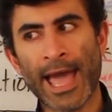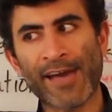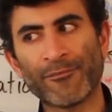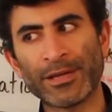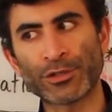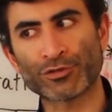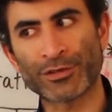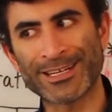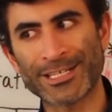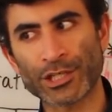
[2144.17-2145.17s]
have been
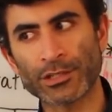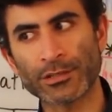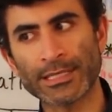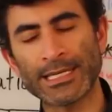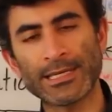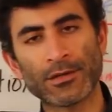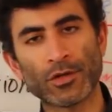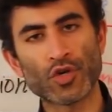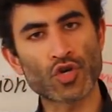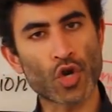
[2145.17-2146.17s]
traditionally
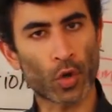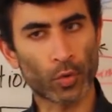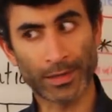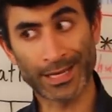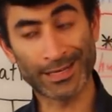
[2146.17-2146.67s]
known